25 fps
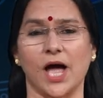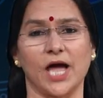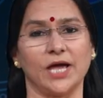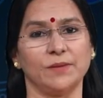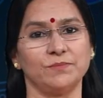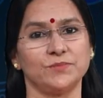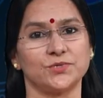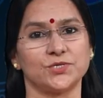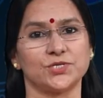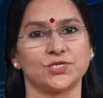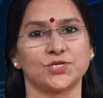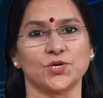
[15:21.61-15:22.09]

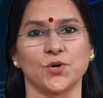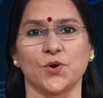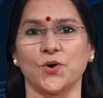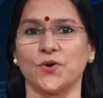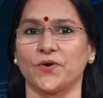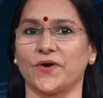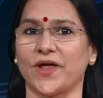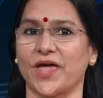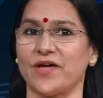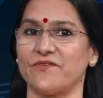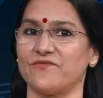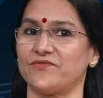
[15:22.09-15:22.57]
I'm
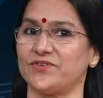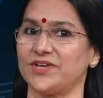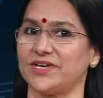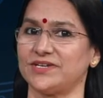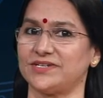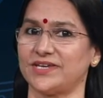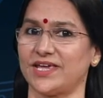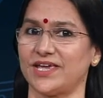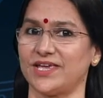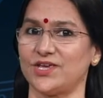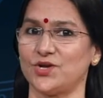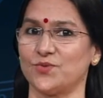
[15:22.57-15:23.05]
sure
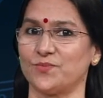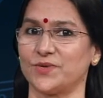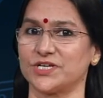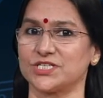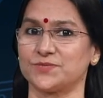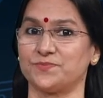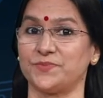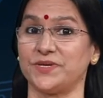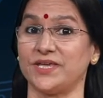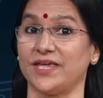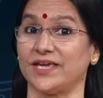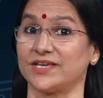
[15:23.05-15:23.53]
every day you
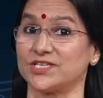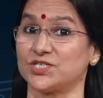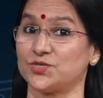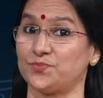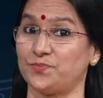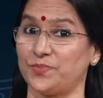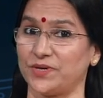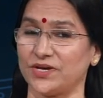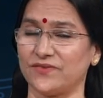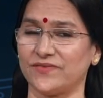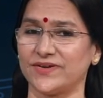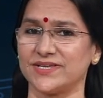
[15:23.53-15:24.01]
must be
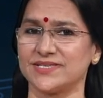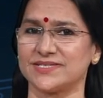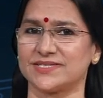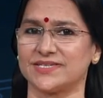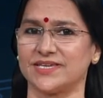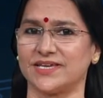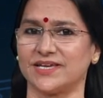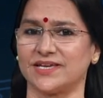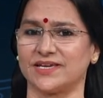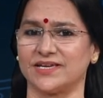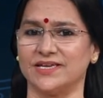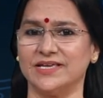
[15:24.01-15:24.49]

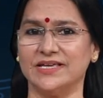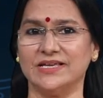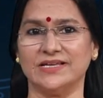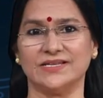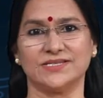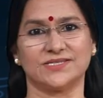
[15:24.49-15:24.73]
experiencing